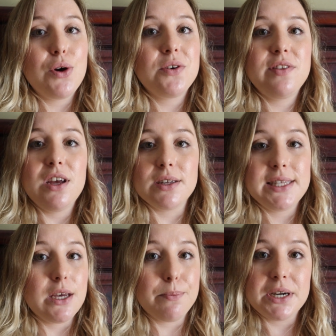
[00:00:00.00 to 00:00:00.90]
of the
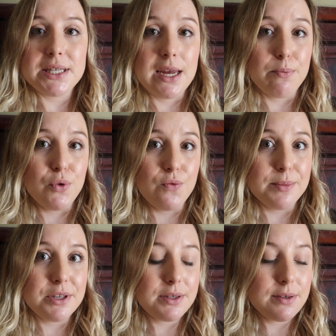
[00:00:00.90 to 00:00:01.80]
anti-apartheid
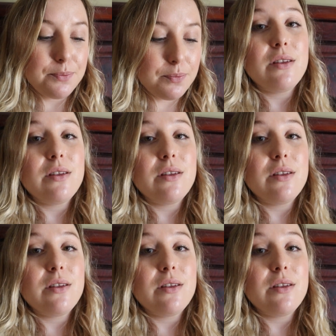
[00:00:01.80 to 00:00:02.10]
movement.